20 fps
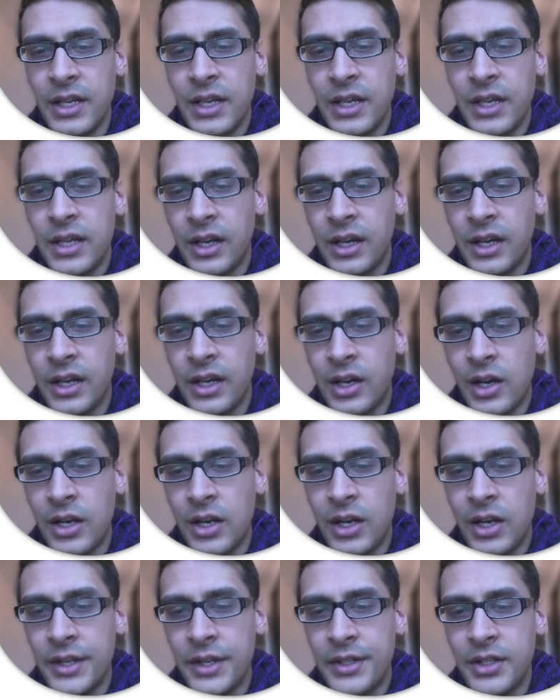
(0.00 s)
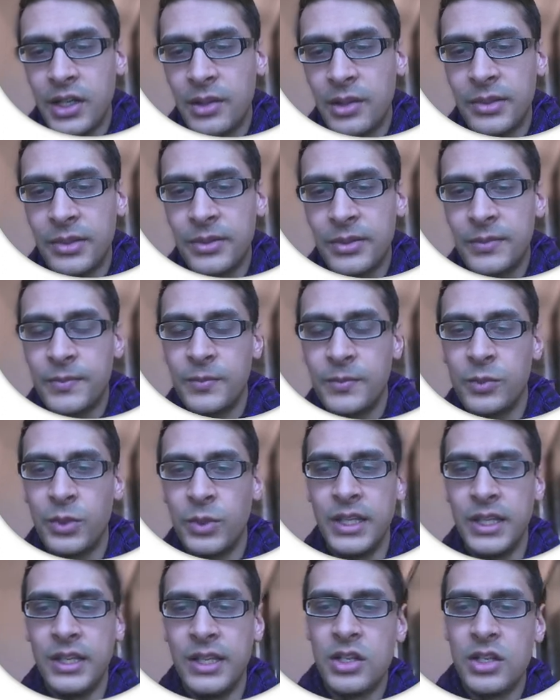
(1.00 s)
are lined up with
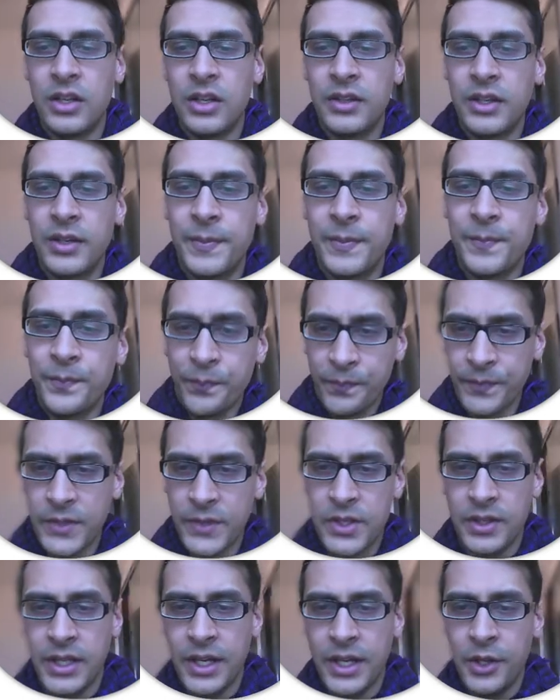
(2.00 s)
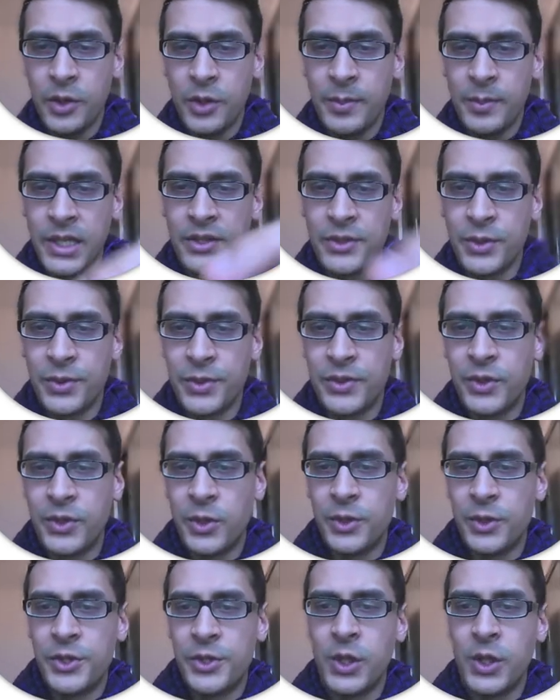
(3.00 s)
each other so that your pencil is
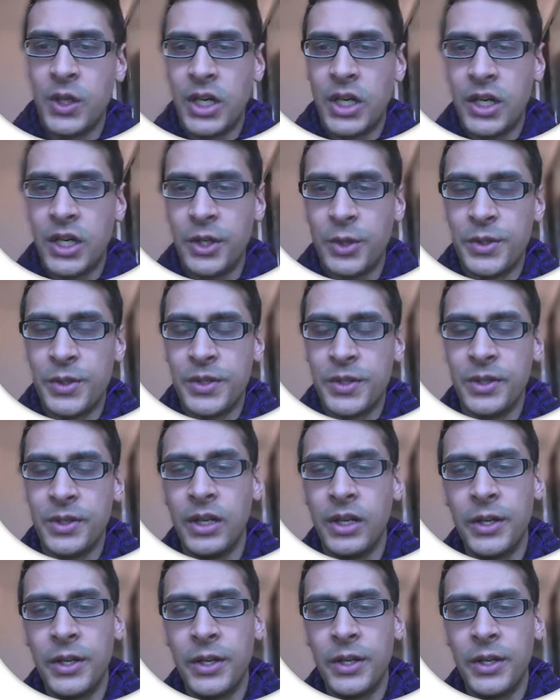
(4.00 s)
not too high or too low.